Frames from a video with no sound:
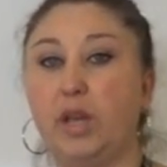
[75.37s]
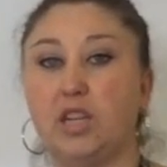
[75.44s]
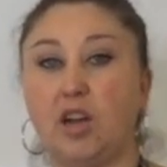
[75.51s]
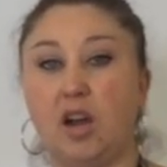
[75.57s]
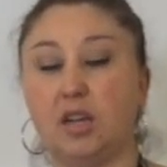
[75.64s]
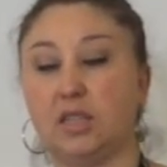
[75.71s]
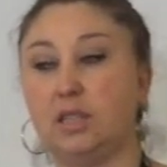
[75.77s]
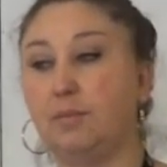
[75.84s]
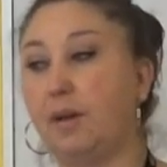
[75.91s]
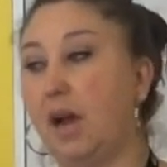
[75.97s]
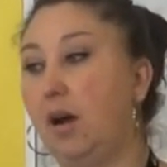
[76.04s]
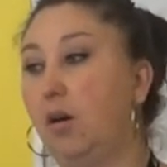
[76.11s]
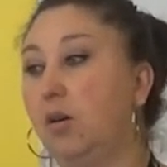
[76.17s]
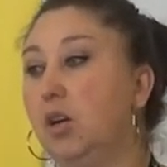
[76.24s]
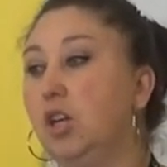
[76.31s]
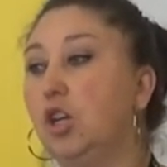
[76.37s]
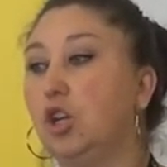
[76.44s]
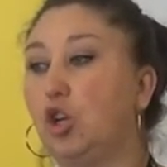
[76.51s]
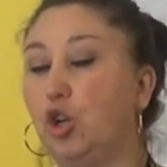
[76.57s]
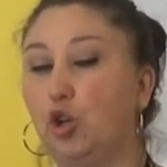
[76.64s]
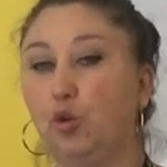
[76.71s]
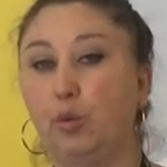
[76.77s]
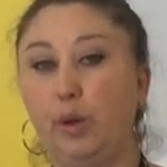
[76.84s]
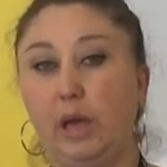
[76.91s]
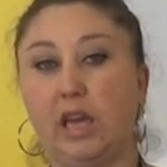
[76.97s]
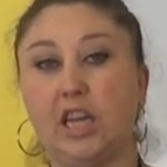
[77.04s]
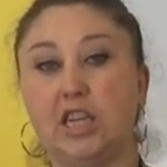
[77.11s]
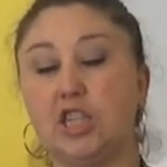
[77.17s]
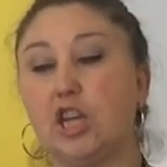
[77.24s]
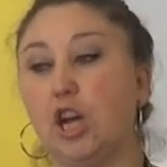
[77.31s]
we talked about who we
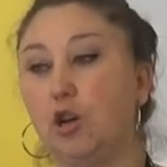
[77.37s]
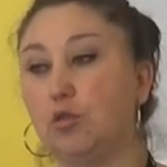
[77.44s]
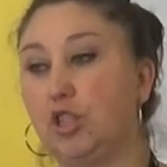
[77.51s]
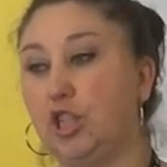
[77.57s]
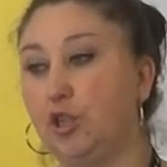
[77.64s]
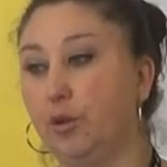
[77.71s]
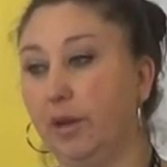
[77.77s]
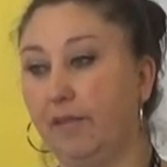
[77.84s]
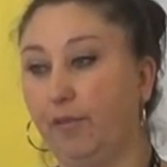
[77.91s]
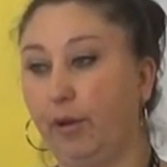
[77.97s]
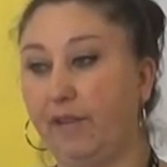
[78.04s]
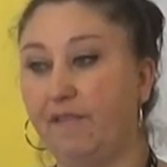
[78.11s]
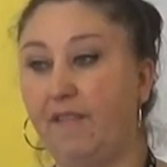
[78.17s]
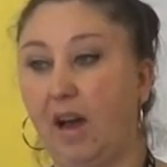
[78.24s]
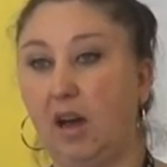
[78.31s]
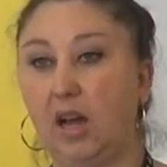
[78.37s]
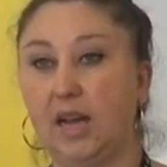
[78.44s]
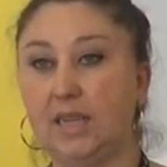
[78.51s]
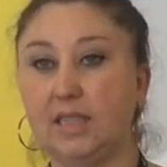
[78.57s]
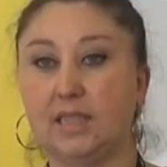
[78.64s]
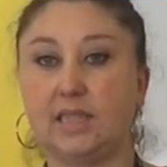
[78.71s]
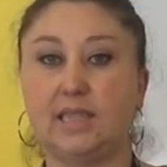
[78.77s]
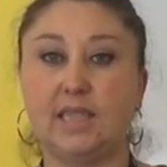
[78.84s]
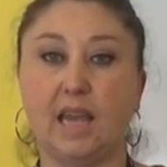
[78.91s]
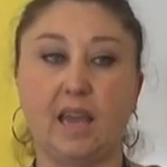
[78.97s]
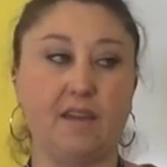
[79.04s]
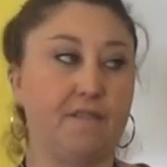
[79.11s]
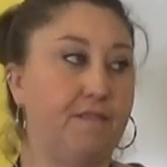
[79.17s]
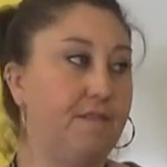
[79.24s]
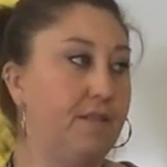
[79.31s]
could go to if we felt
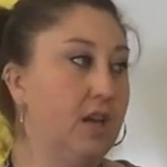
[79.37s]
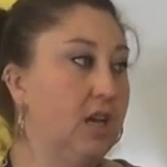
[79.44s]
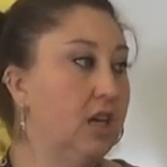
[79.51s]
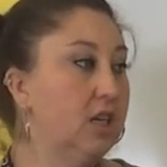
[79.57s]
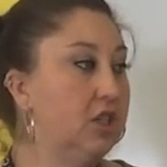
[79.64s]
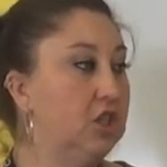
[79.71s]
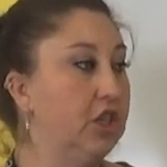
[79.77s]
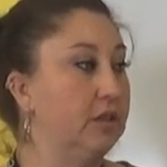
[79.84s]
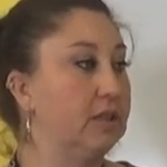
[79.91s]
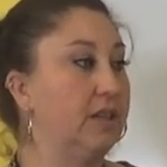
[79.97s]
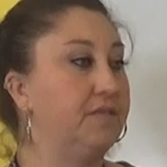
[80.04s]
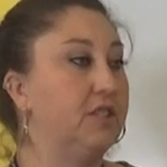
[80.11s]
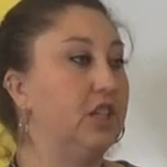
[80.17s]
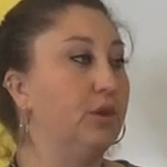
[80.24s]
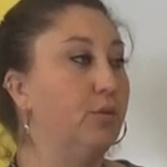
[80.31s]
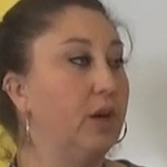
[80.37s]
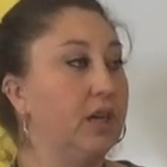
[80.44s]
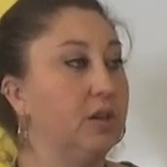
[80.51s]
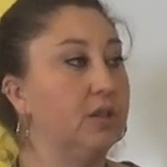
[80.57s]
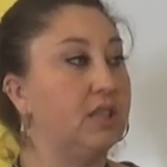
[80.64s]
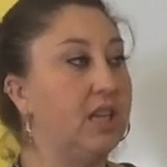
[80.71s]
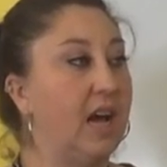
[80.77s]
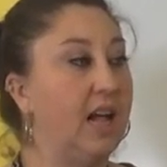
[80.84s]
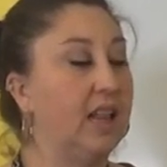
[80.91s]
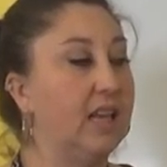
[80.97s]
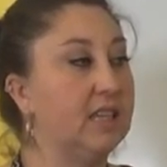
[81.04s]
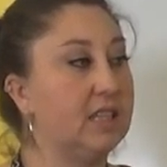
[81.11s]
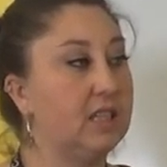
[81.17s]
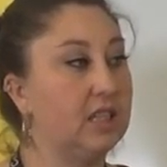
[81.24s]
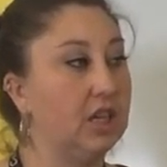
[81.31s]
unsafe. Joseph, do you want to tell
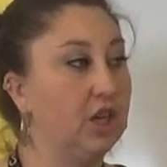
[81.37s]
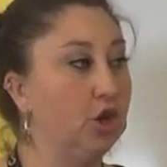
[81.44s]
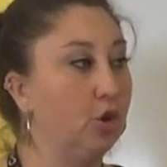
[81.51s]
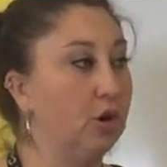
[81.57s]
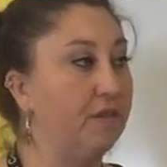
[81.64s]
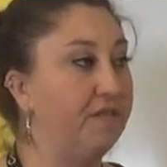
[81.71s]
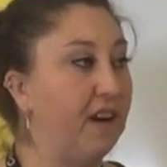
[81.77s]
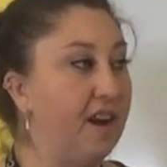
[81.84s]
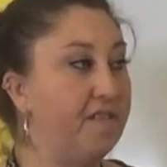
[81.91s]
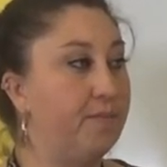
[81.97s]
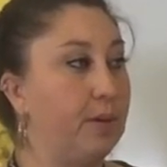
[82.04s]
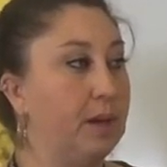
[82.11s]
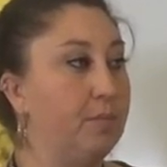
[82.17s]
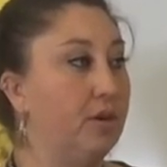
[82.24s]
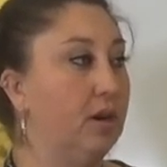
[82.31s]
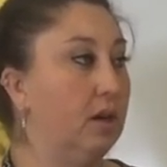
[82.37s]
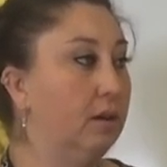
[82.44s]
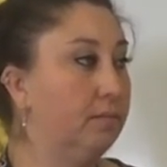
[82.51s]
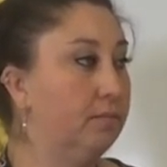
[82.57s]
us your five people?